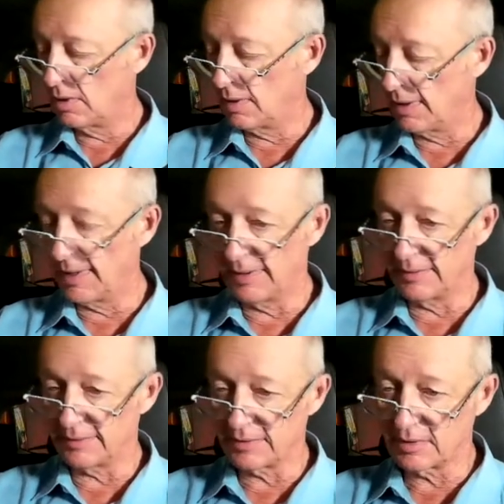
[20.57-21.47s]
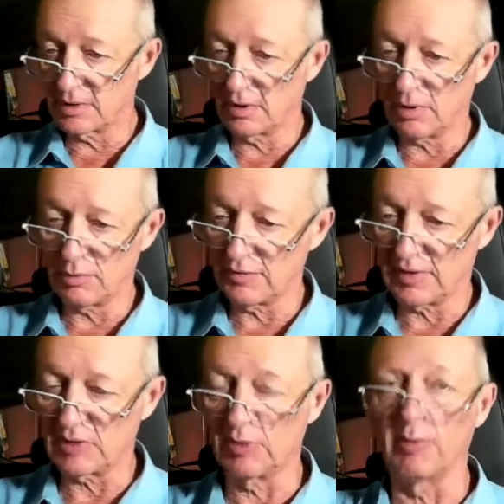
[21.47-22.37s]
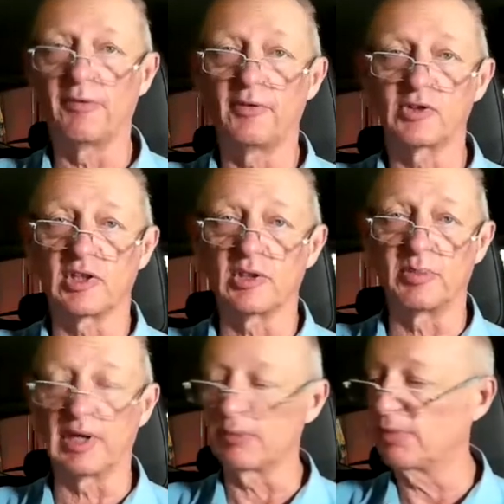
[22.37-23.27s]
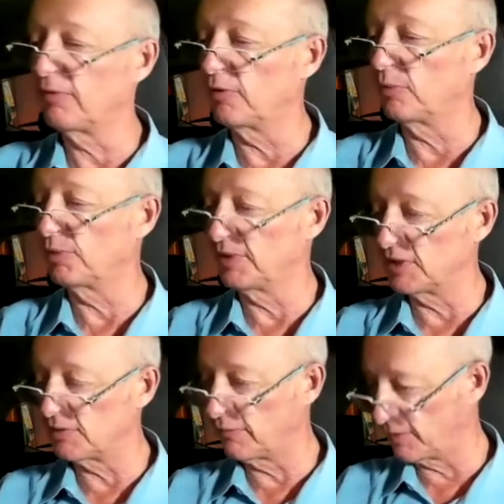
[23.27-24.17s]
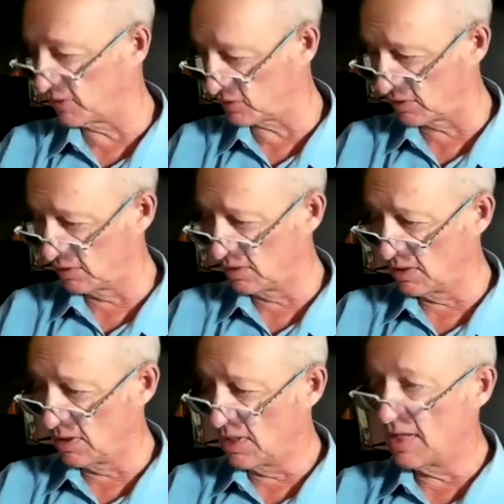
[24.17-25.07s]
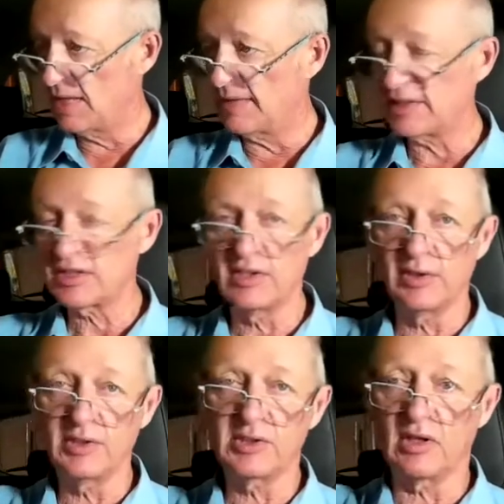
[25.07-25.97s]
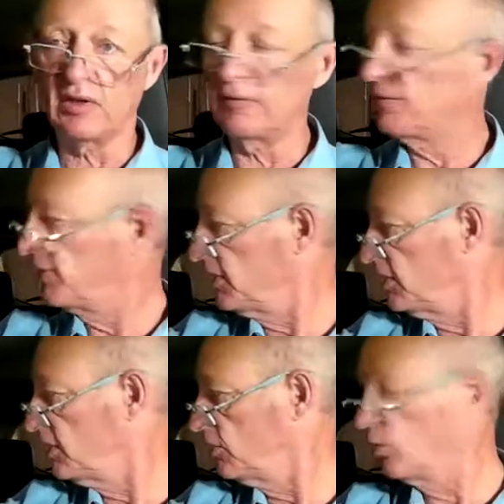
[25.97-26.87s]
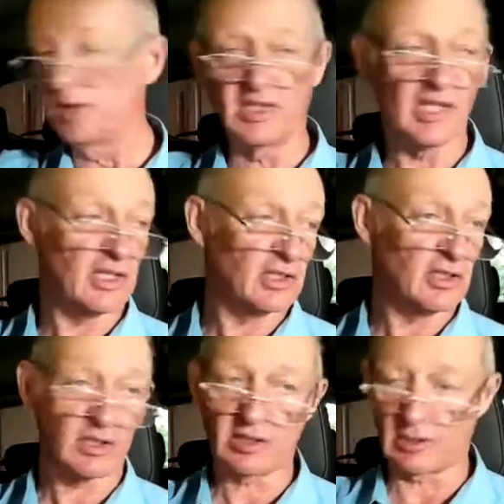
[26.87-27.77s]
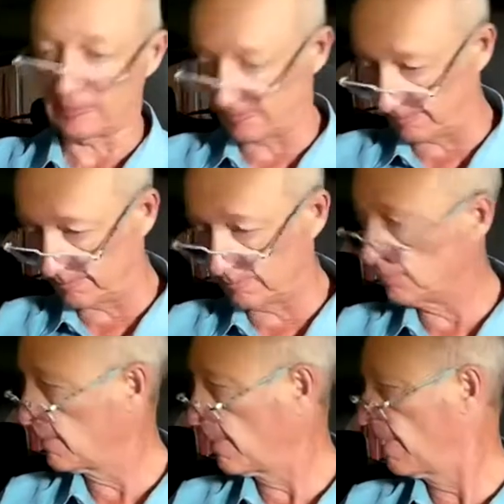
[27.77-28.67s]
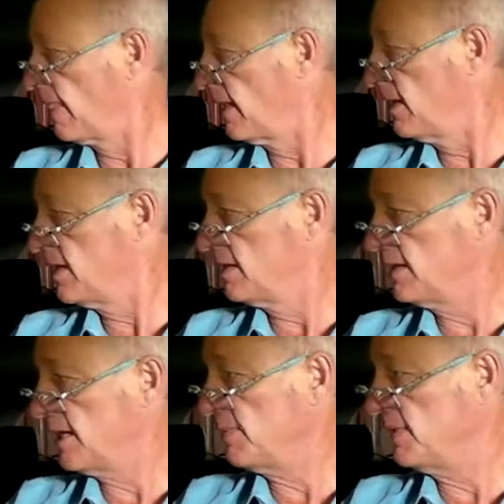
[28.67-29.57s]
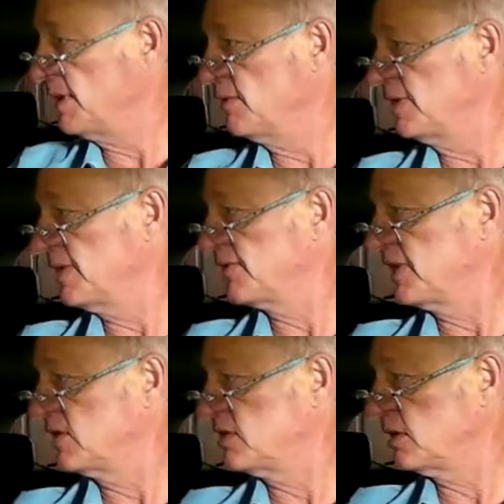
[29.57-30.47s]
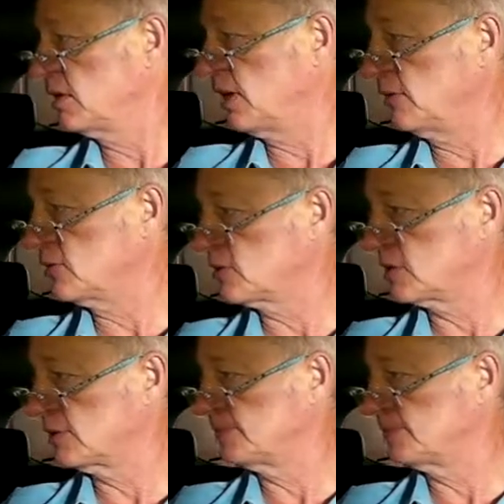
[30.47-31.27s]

and I always forget to put my foot on the brake before putting into reverse, and that's the noise of the warning sensors letting me know that things are close